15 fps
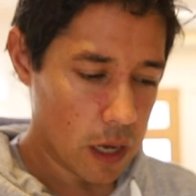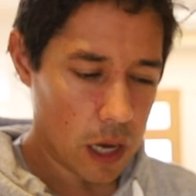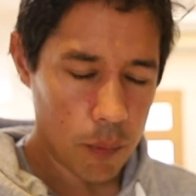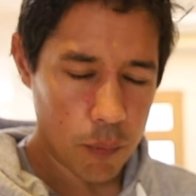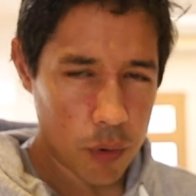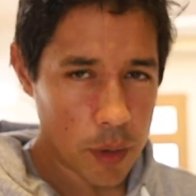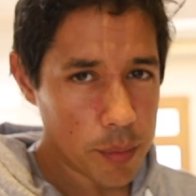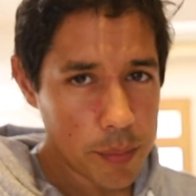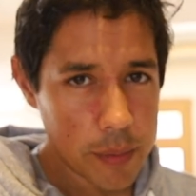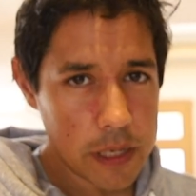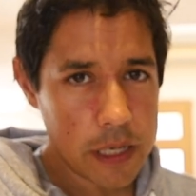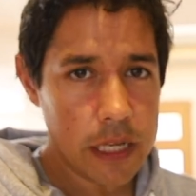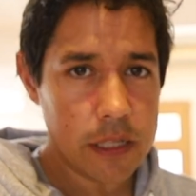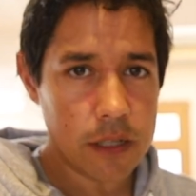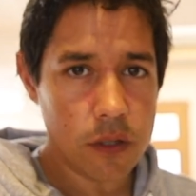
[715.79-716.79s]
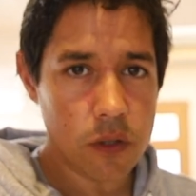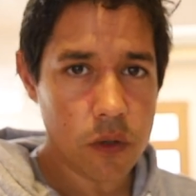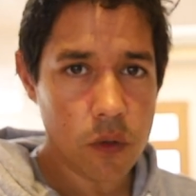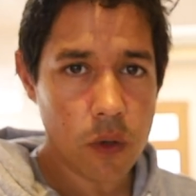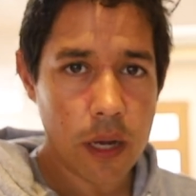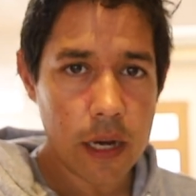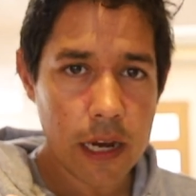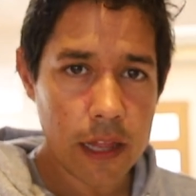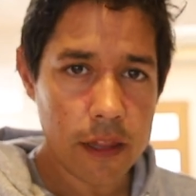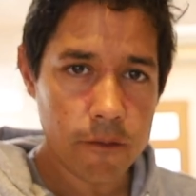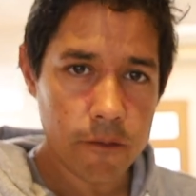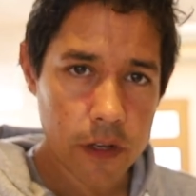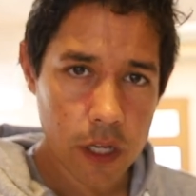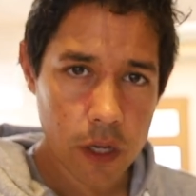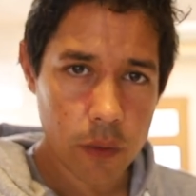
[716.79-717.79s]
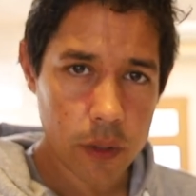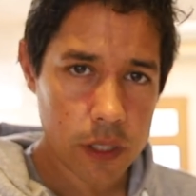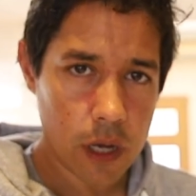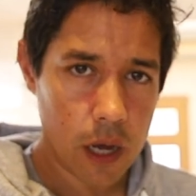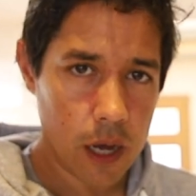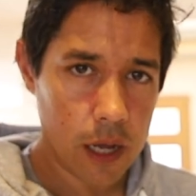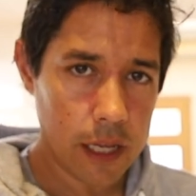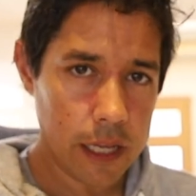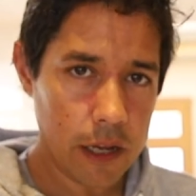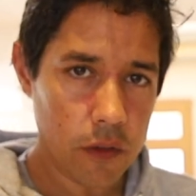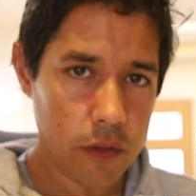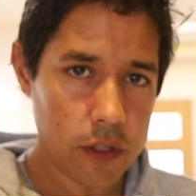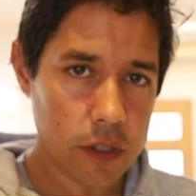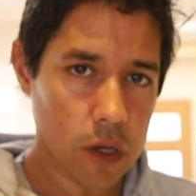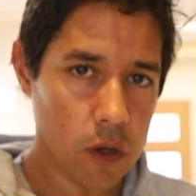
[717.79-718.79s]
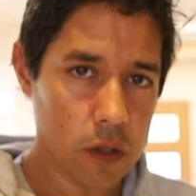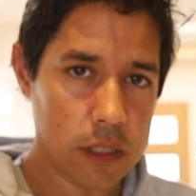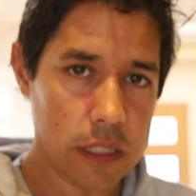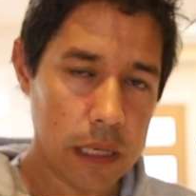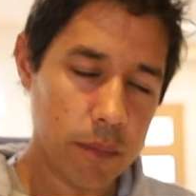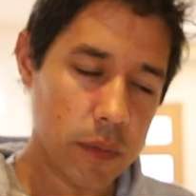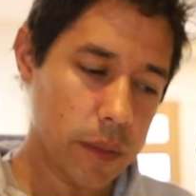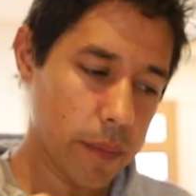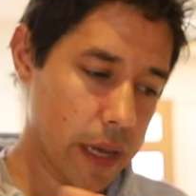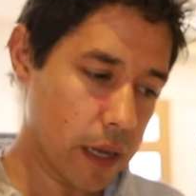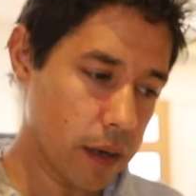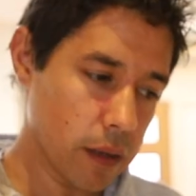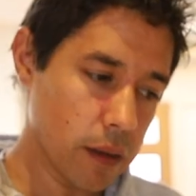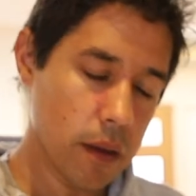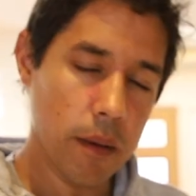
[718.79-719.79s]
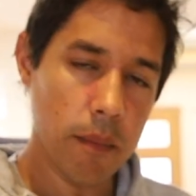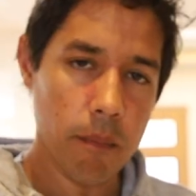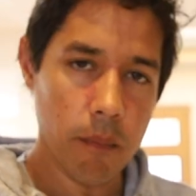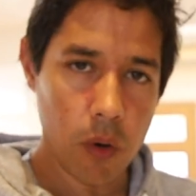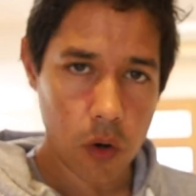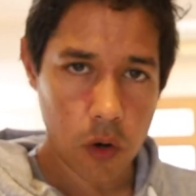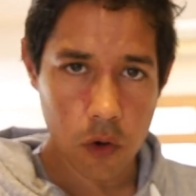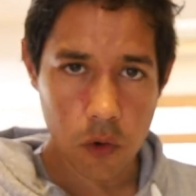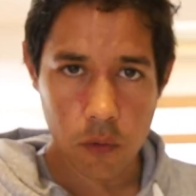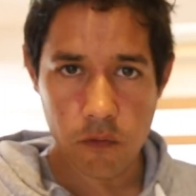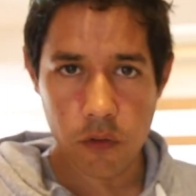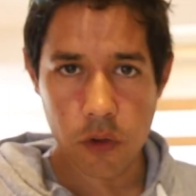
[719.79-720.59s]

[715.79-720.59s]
I'll probably need to do another video entirely on this concept about mono